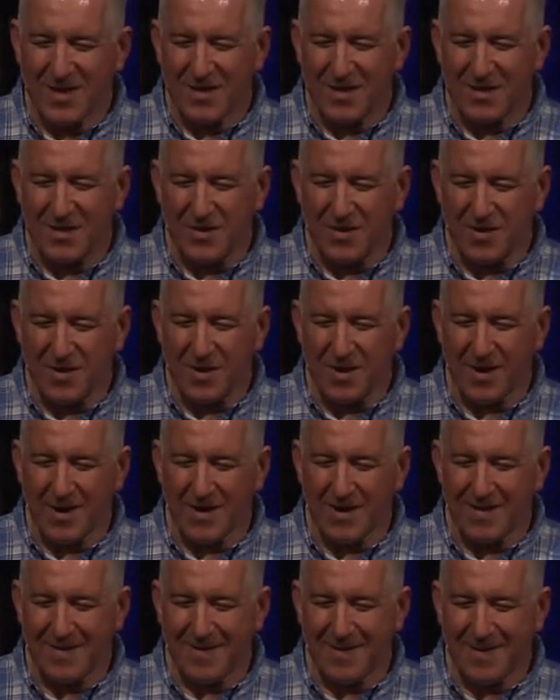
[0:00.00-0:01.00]
to enjoy
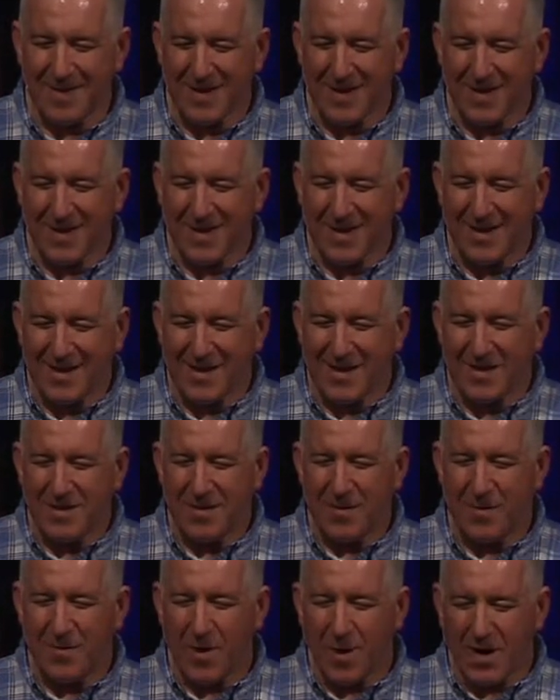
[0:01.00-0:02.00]

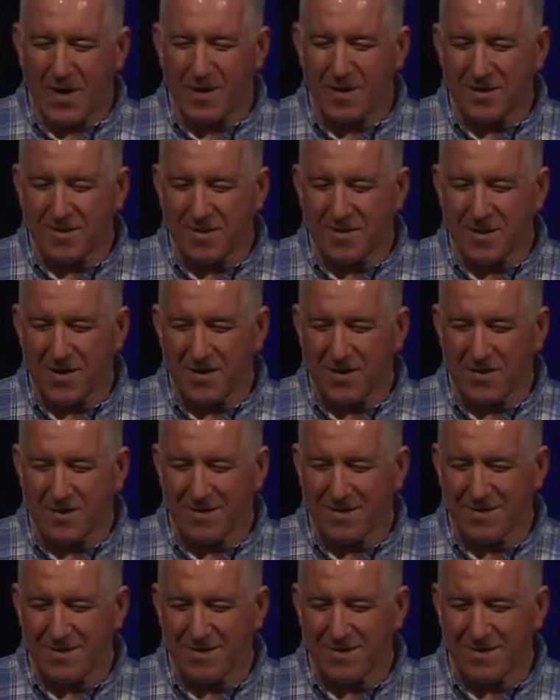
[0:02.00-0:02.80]
the radiance of you.